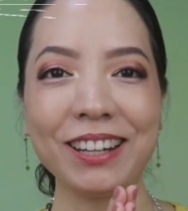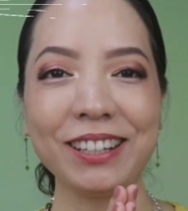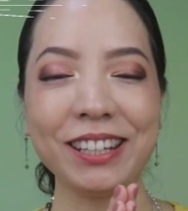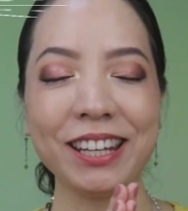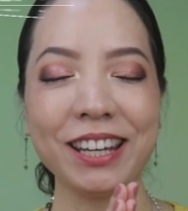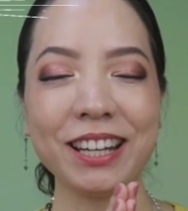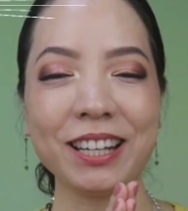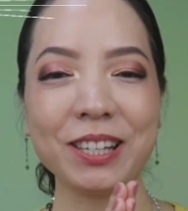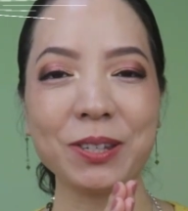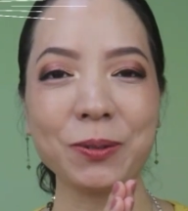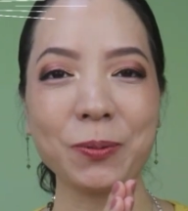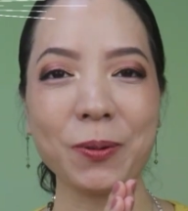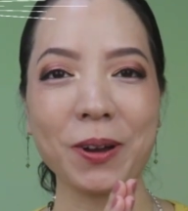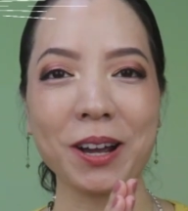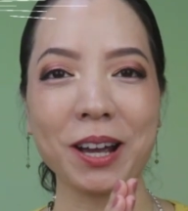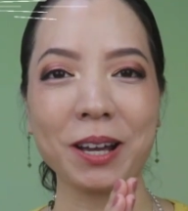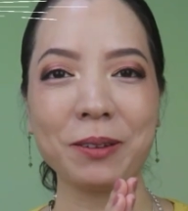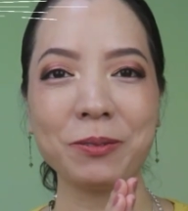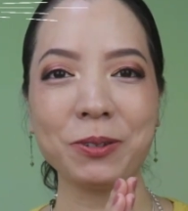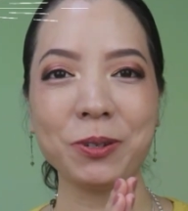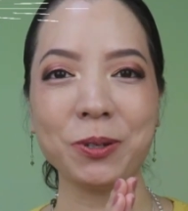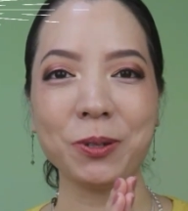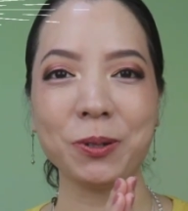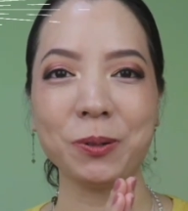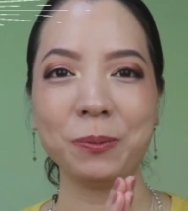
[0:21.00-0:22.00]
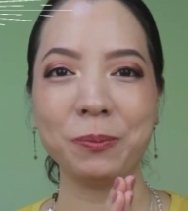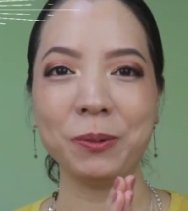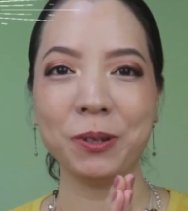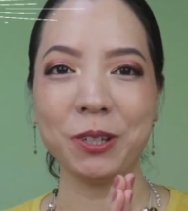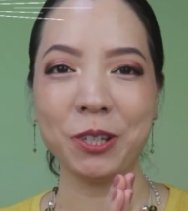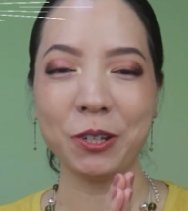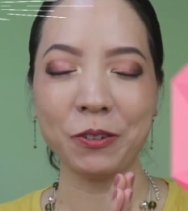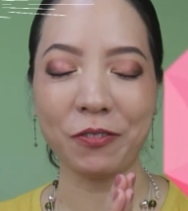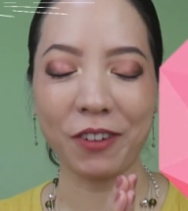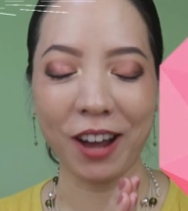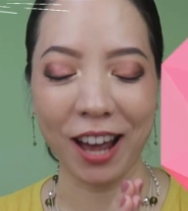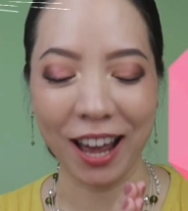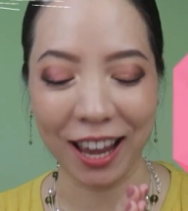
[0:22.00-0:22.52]
ladies, welcome to
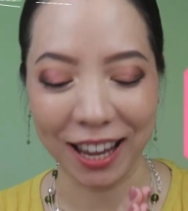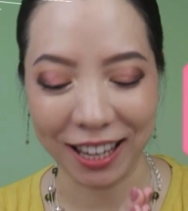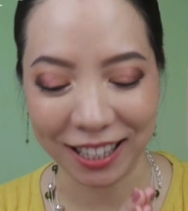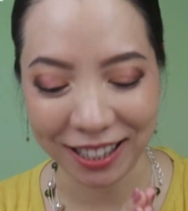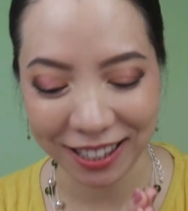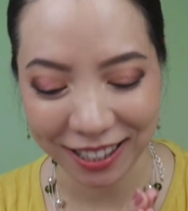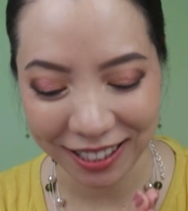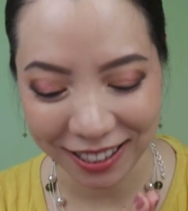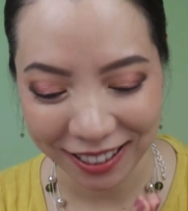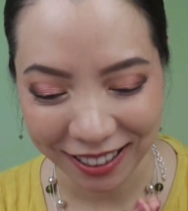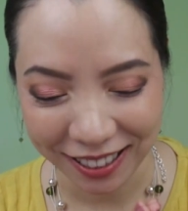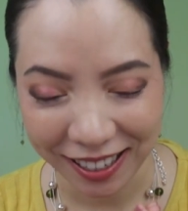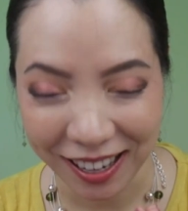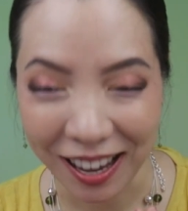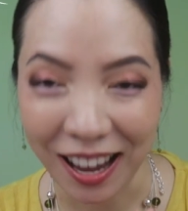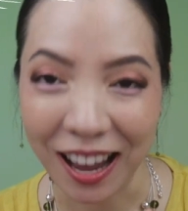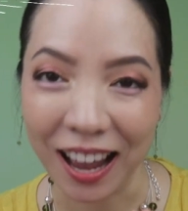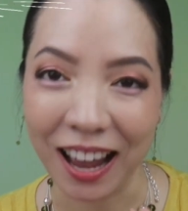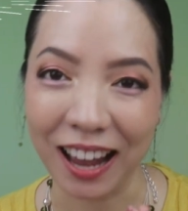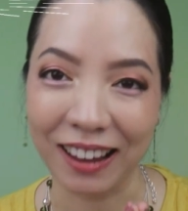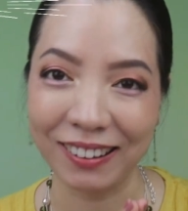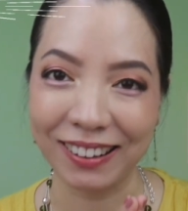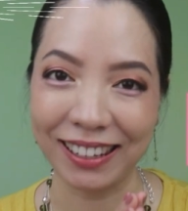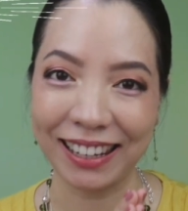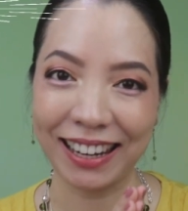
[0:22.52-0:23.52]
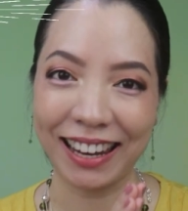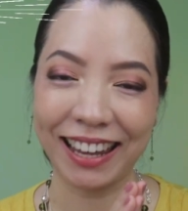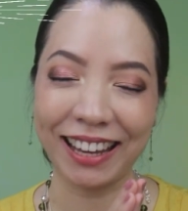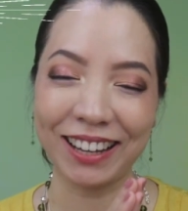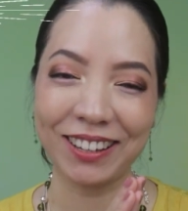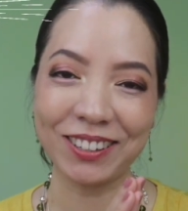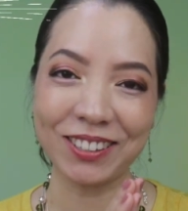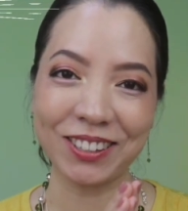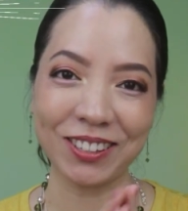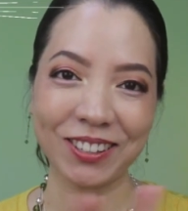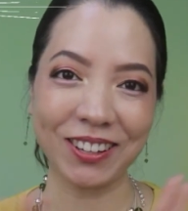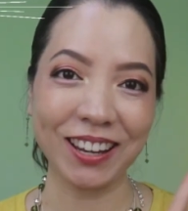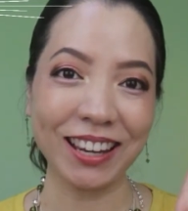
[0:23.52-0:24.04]
Beauty for Heart. I'm
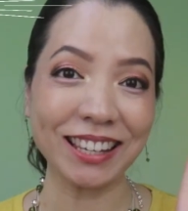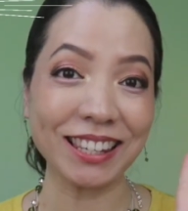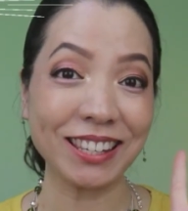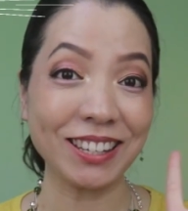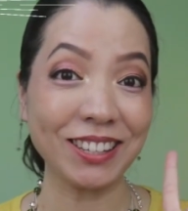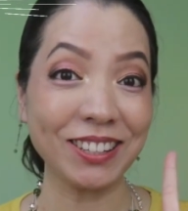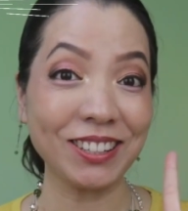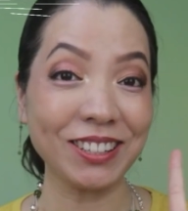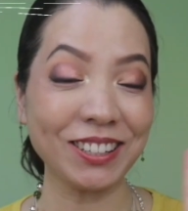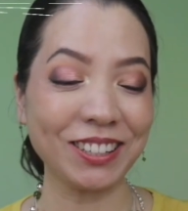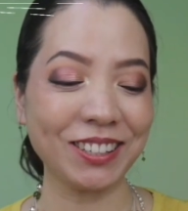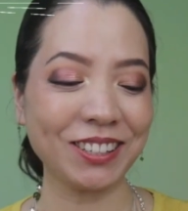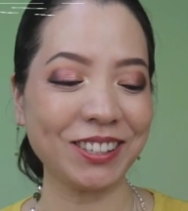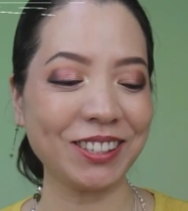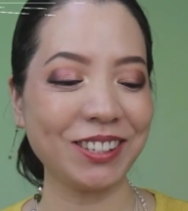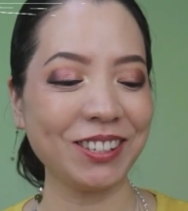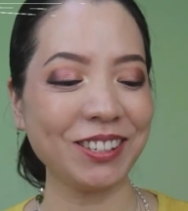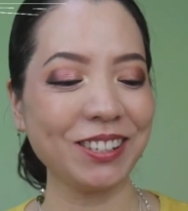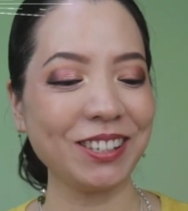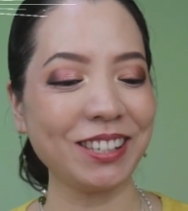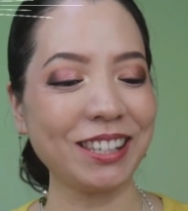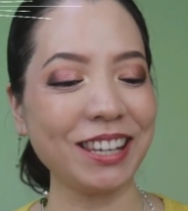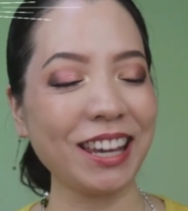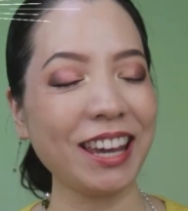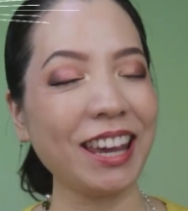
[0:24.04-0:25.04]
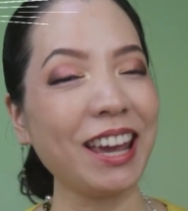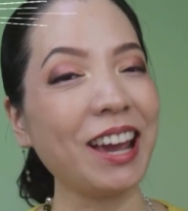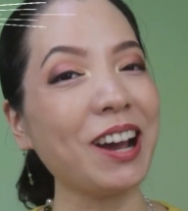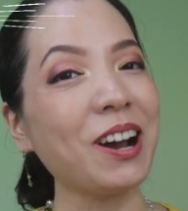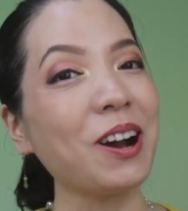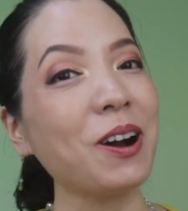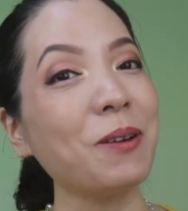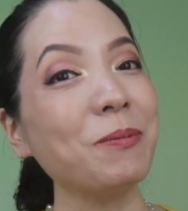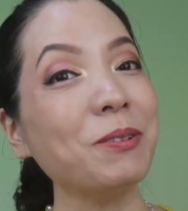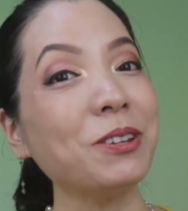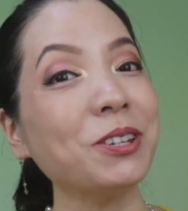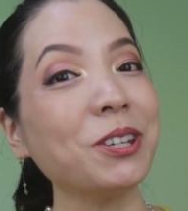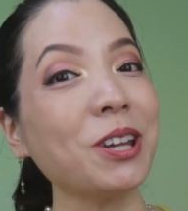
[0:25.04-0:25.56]
Lilian, also known as Lulu. Today,
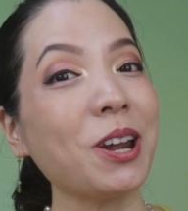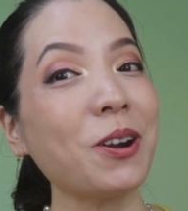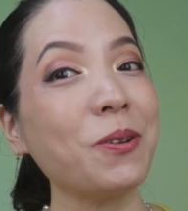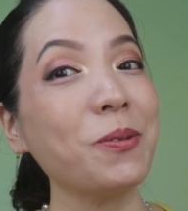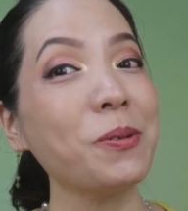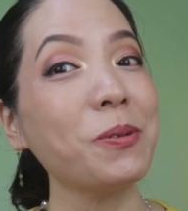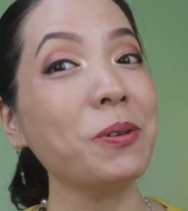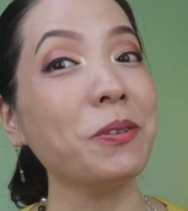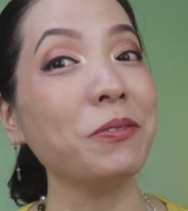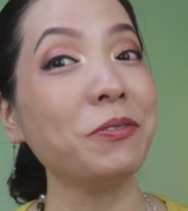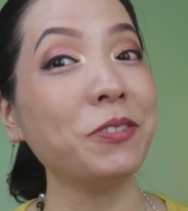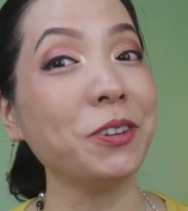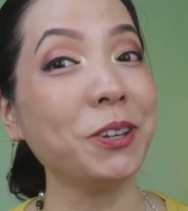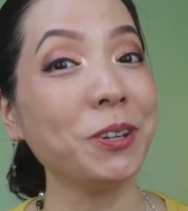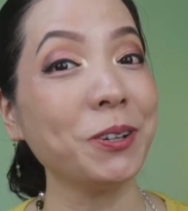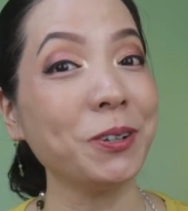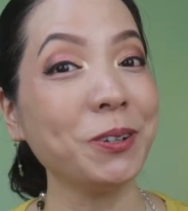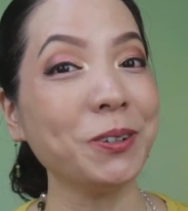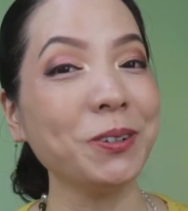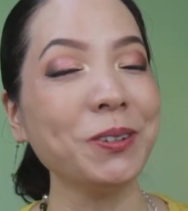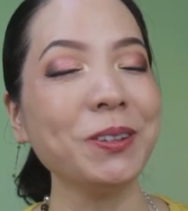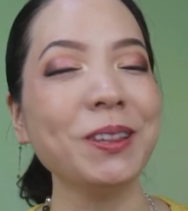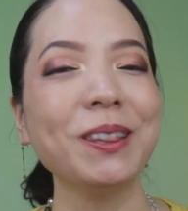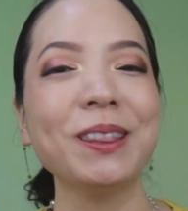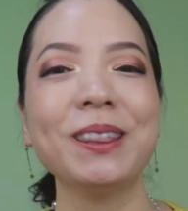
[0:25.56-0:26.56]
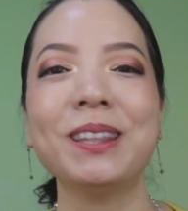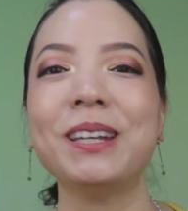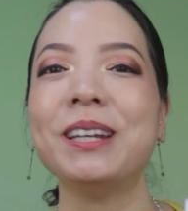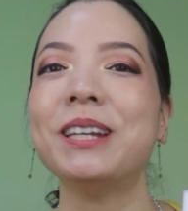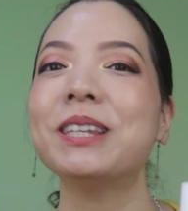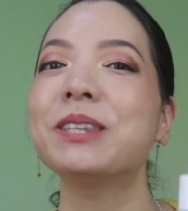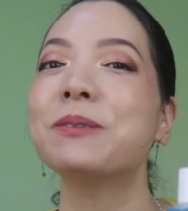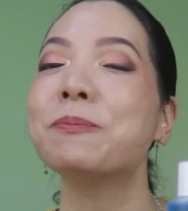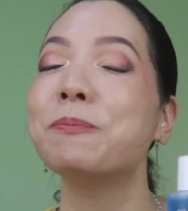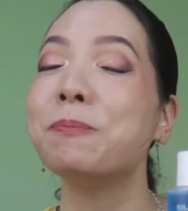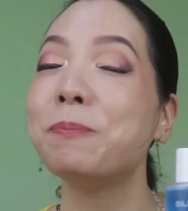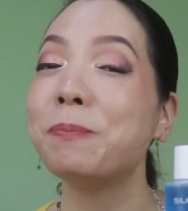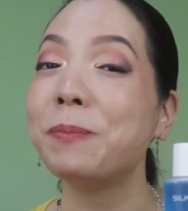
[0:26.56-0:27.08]
I will be sharing with you
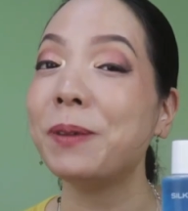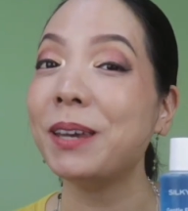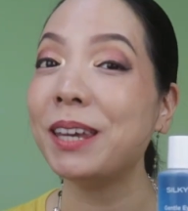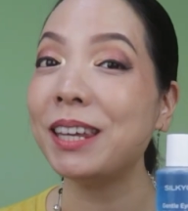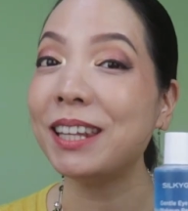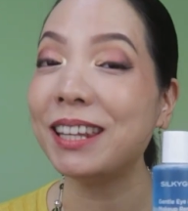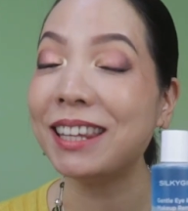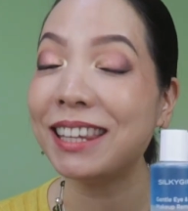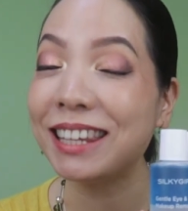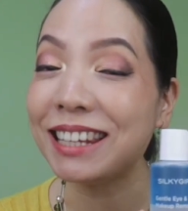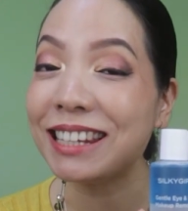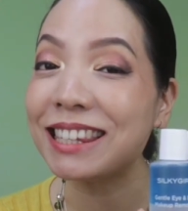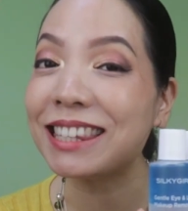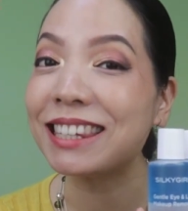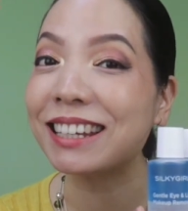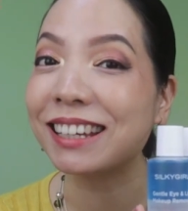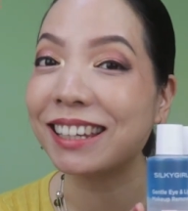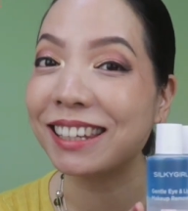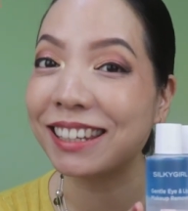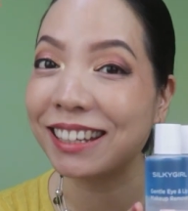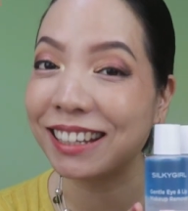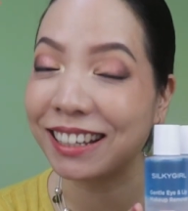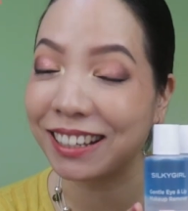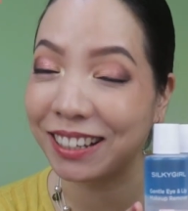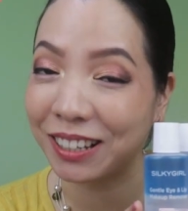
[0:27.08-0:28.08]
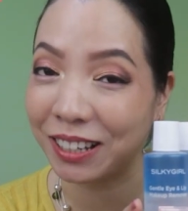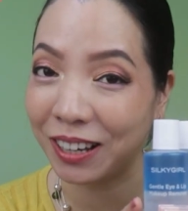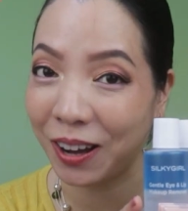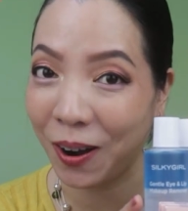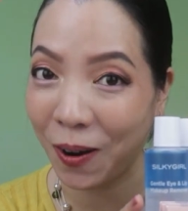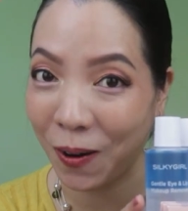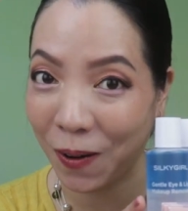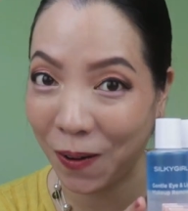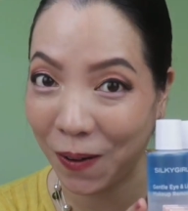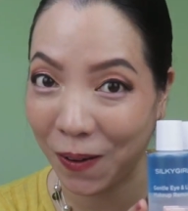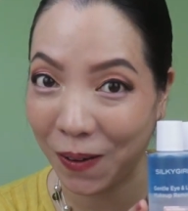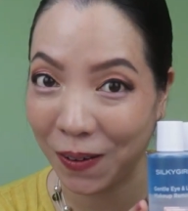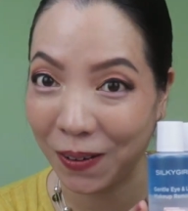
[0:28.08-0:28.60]
this mini SilkyGirl
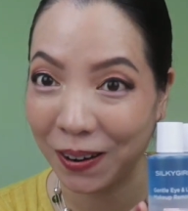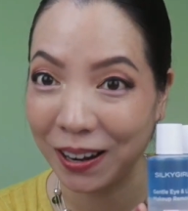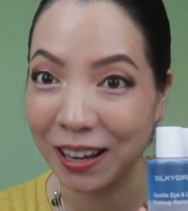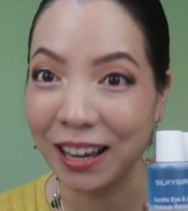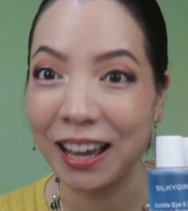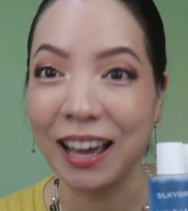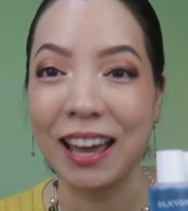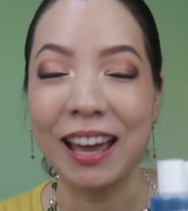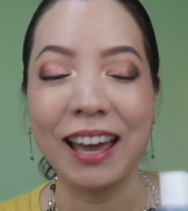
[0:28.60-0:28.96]
haul.